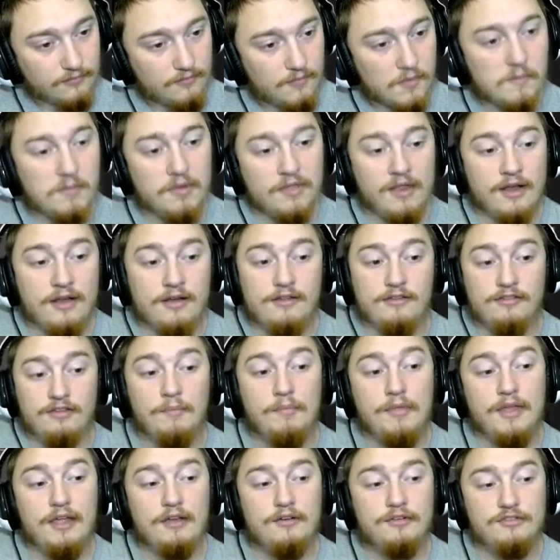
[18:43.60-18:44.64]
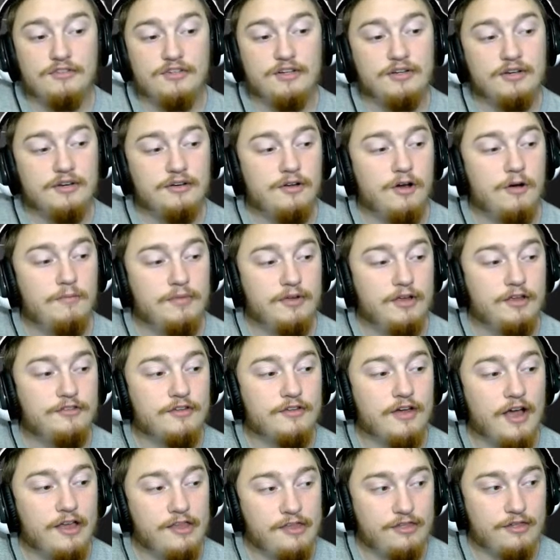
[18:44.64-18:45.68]
But that is something interesting to note, because
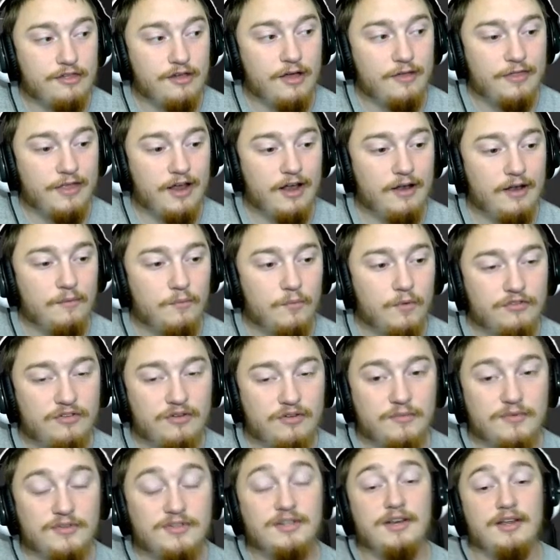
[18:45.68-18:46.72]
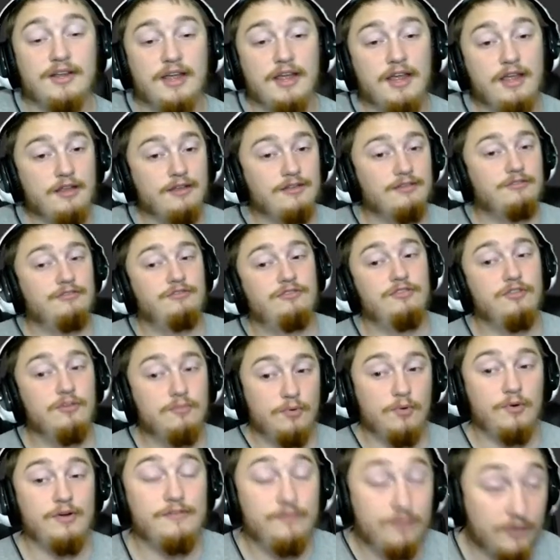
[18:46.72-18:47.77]
I thought that once I was going to hit
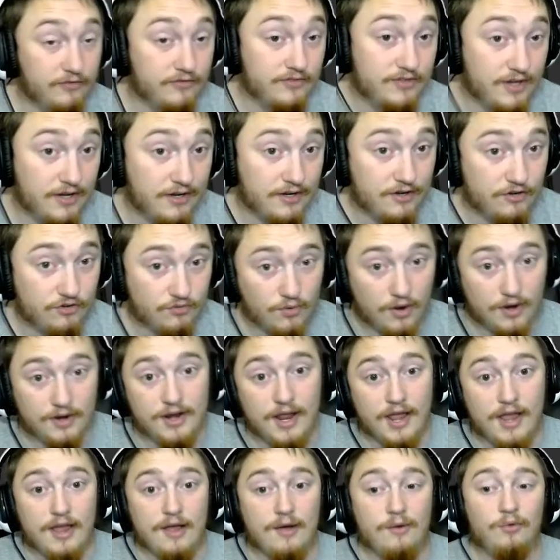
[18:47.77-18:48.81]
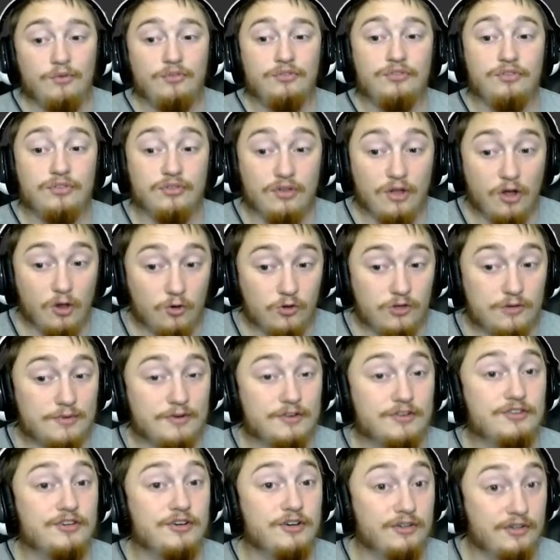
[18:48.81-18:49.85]
2.15 each one, it was slowly but
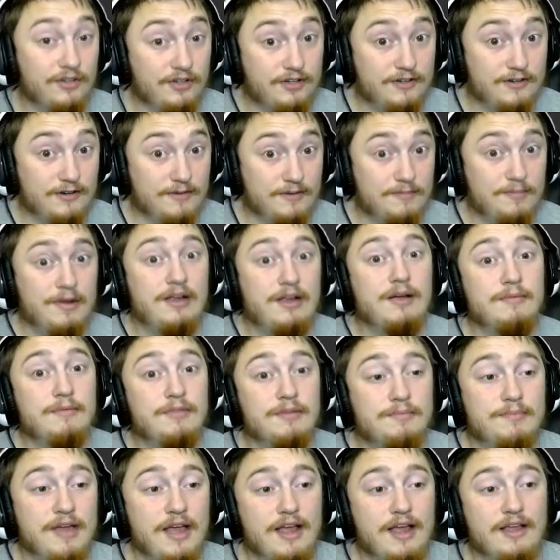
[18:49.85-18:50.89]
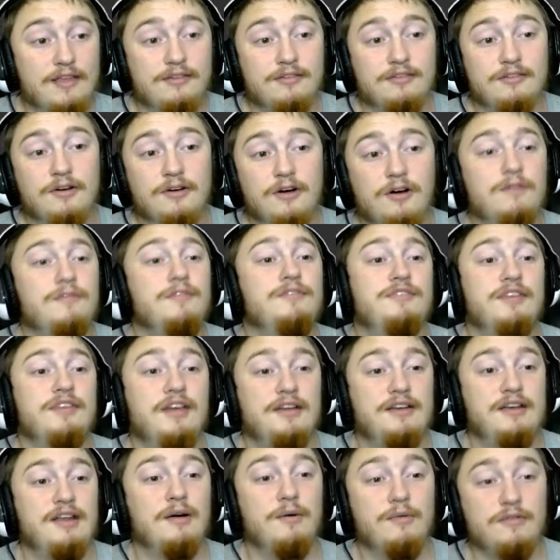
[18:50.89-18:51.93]
surely going to pick up the pace, and all of a
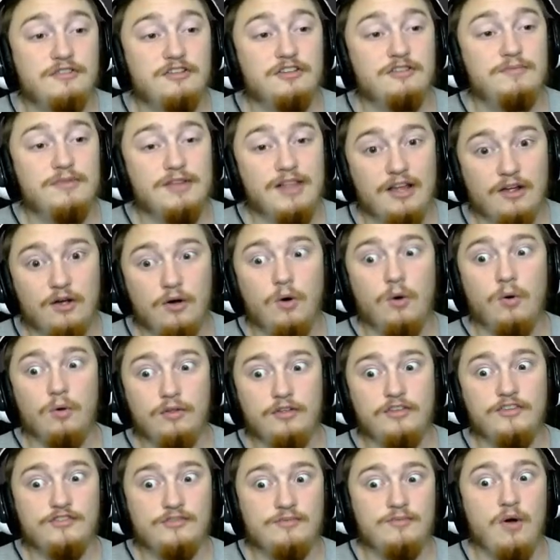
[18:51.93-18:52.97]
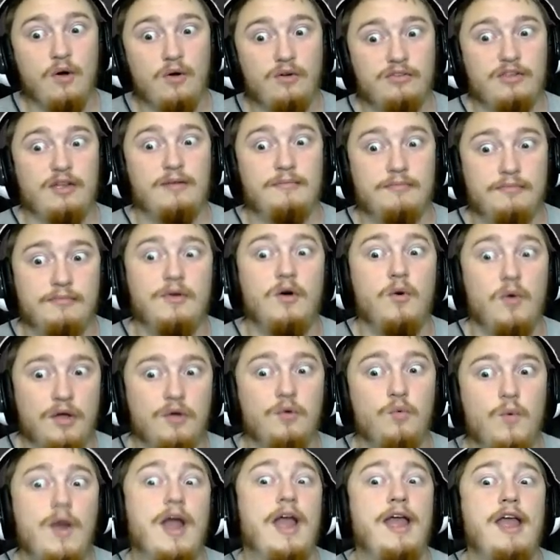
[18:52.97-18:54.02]
sudden I would just be like, holy smokes, I'm going
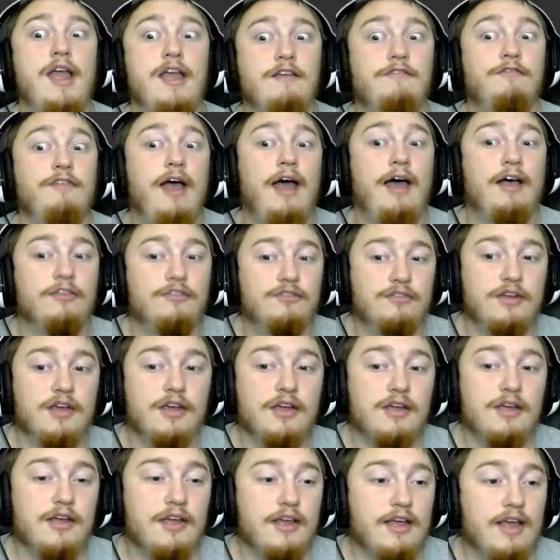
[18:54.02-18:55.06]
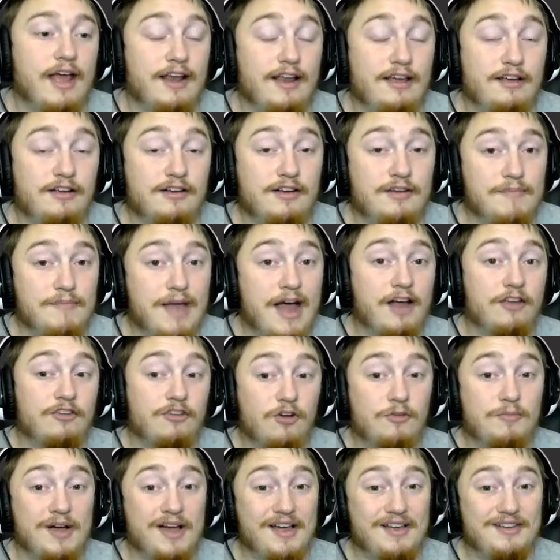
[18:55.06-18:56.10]
way fast, and I'm going to max
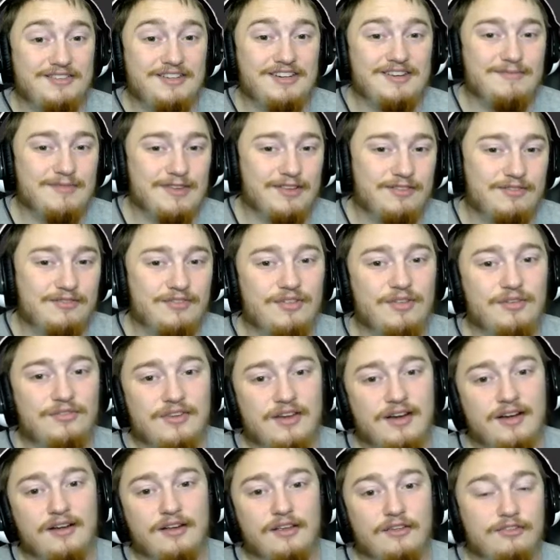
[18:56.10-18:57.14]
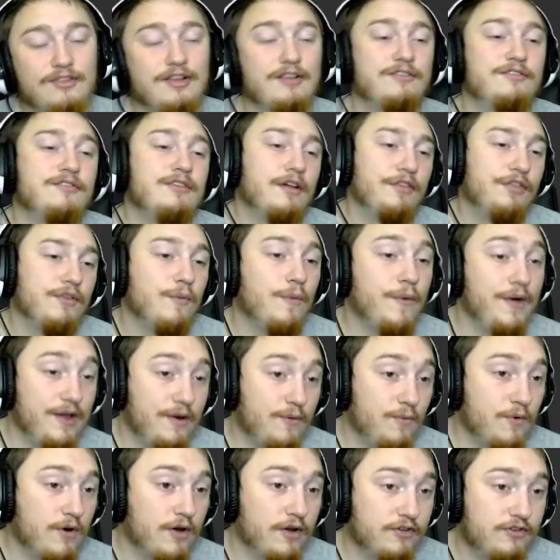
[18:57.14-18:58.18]
all my achievements for those areas. That's not the way
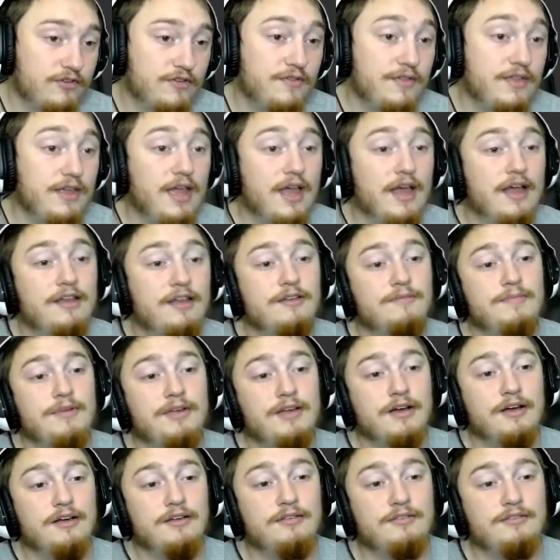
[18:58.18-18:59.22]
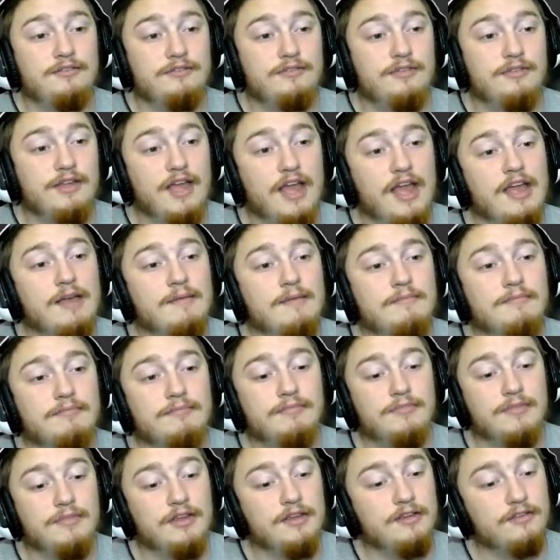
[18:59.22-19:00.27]
it works in the end, because the game
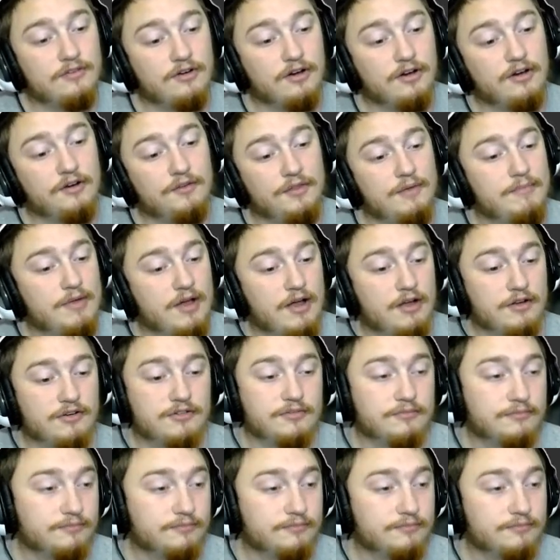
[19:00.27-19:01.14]
is currently bugged.